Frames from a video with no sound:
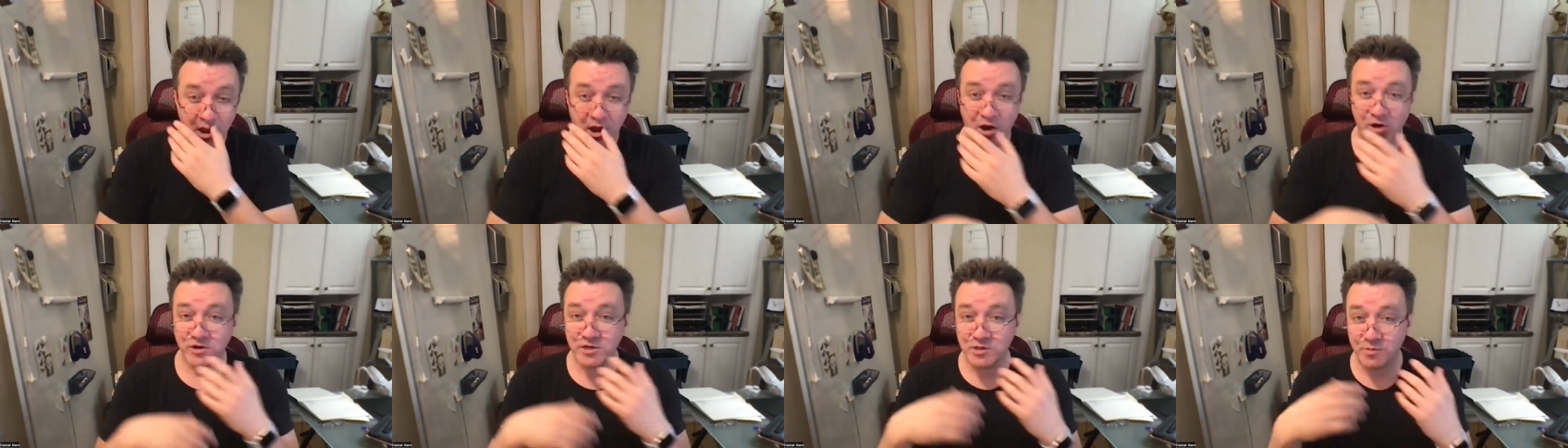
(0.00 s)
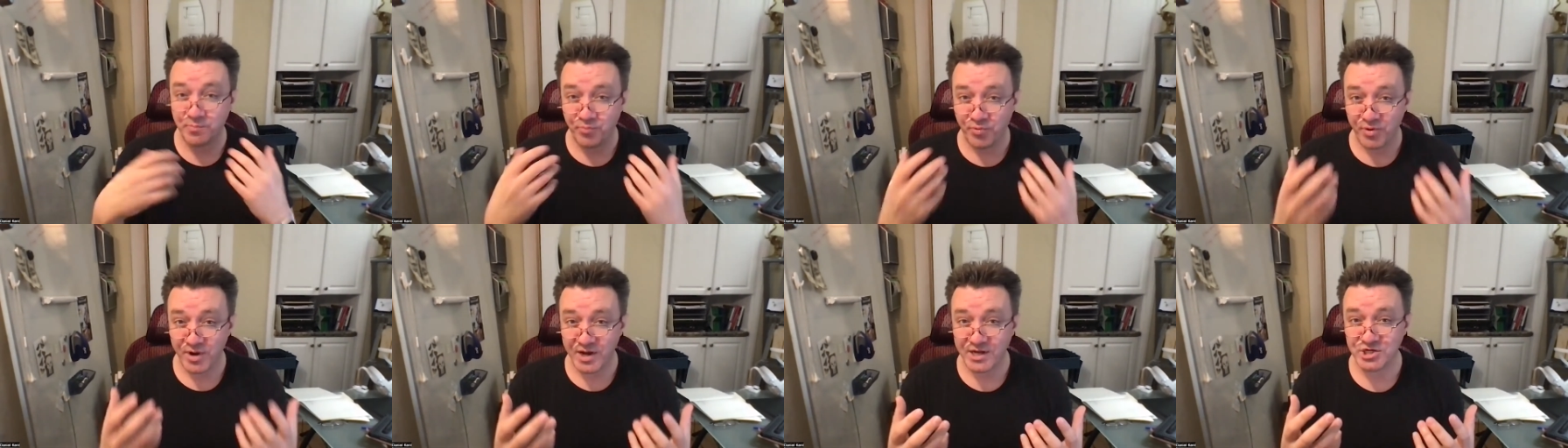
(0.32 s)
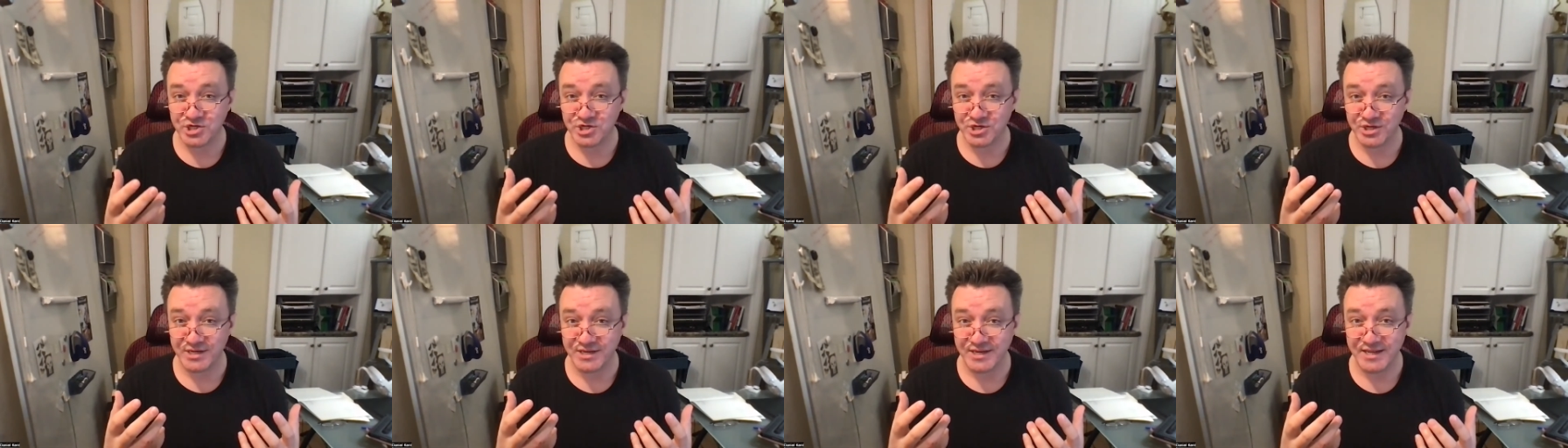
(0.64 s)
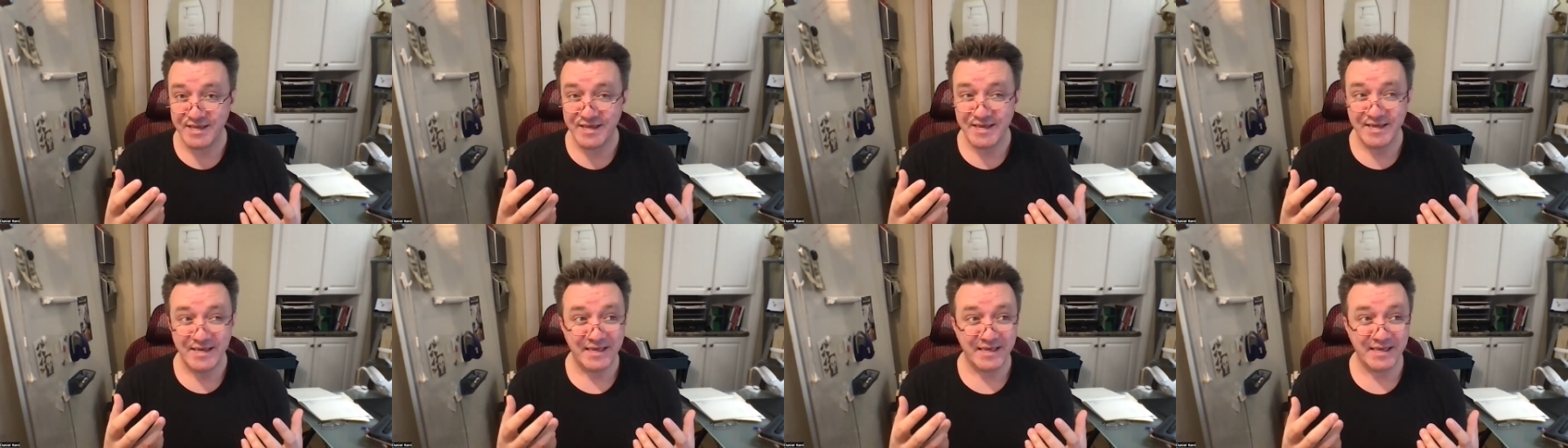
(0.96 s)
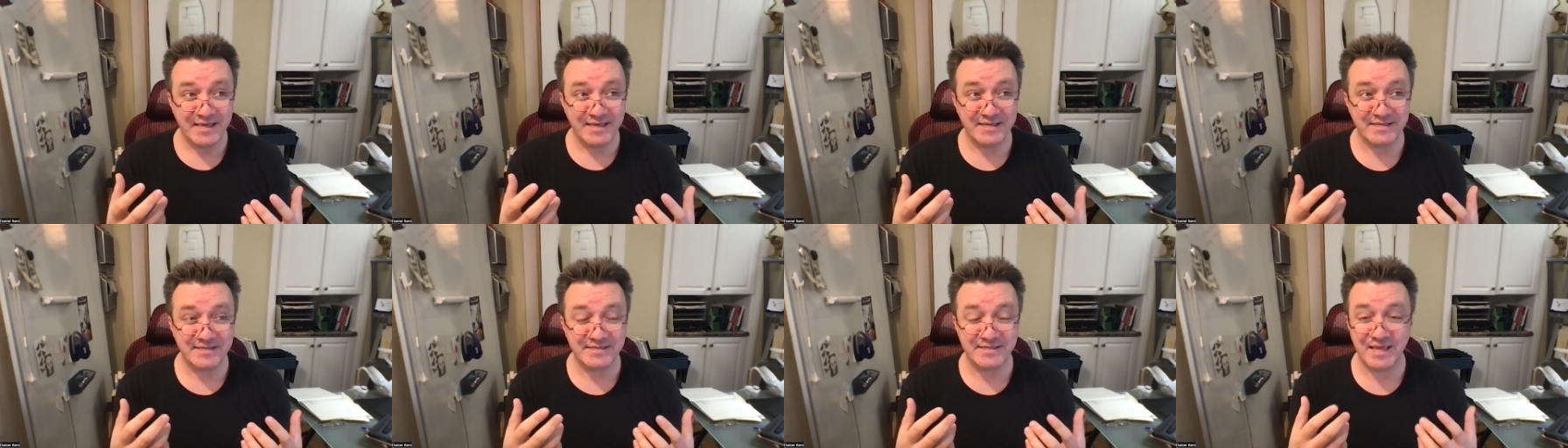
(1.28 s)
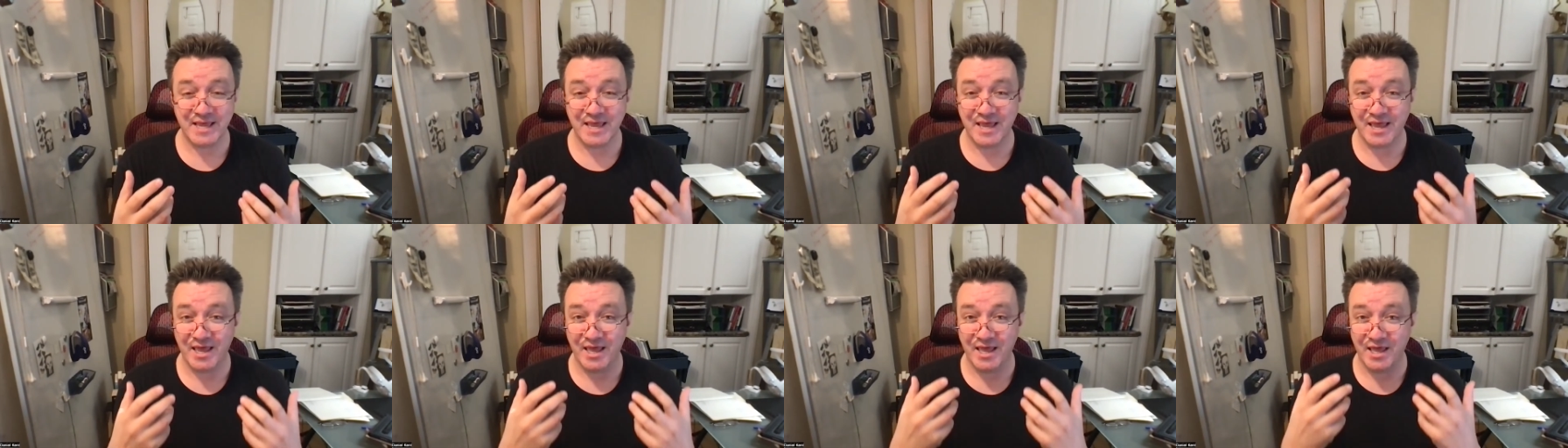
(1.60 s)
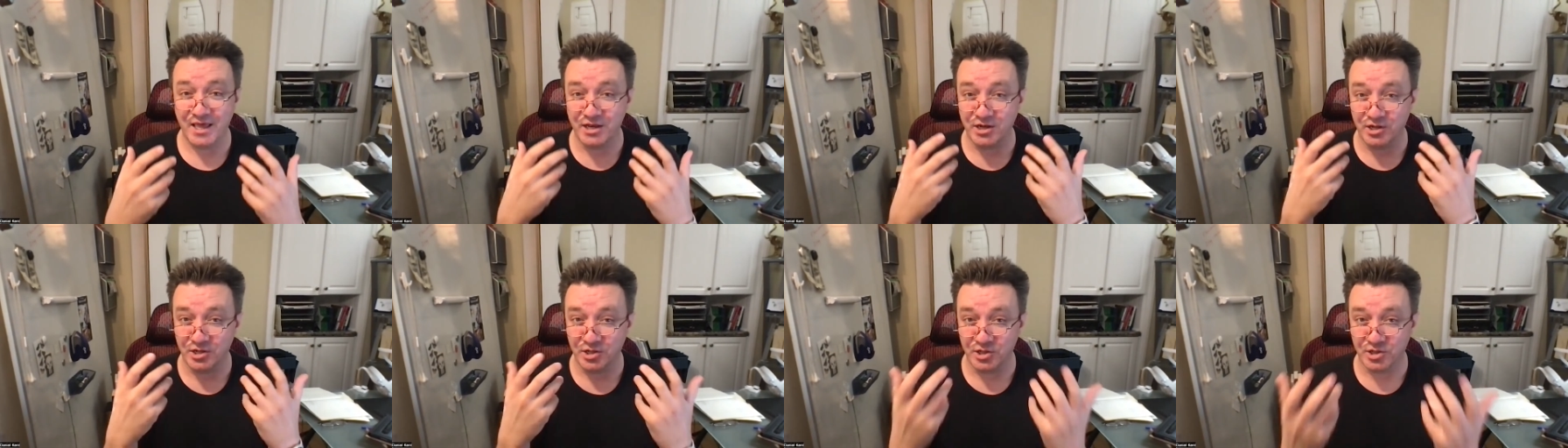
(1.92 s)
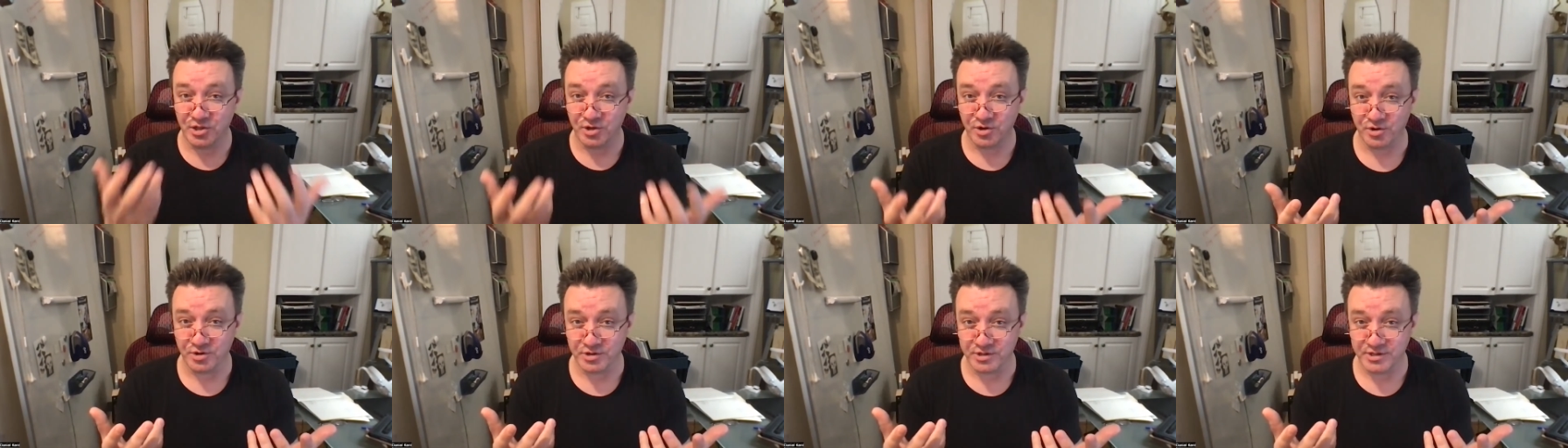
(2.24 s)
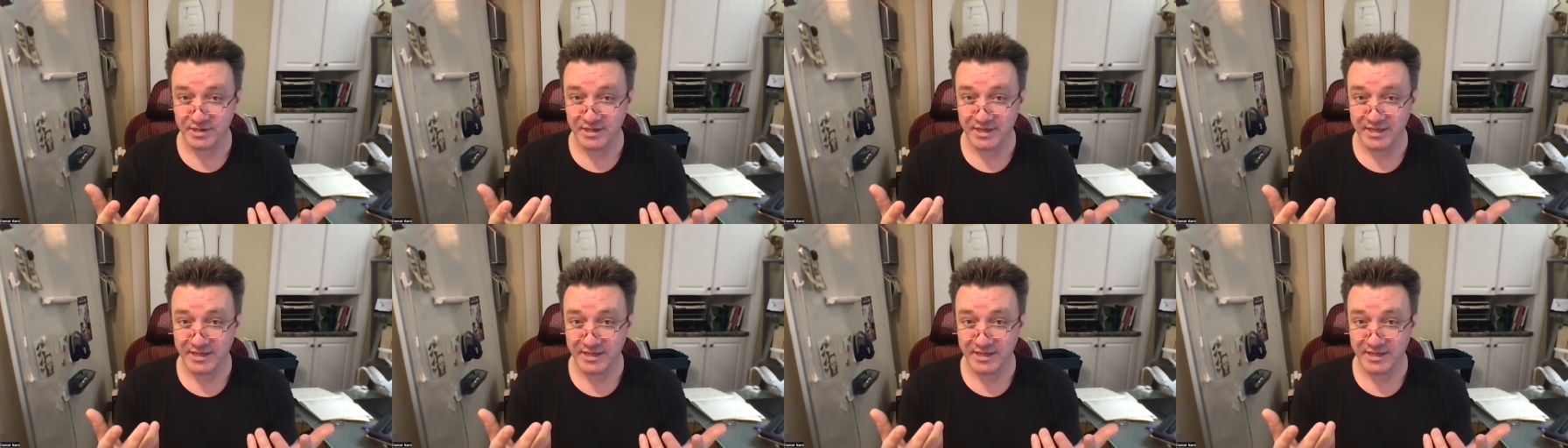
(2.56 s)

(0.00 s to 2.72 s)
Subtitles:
our depression is an alert.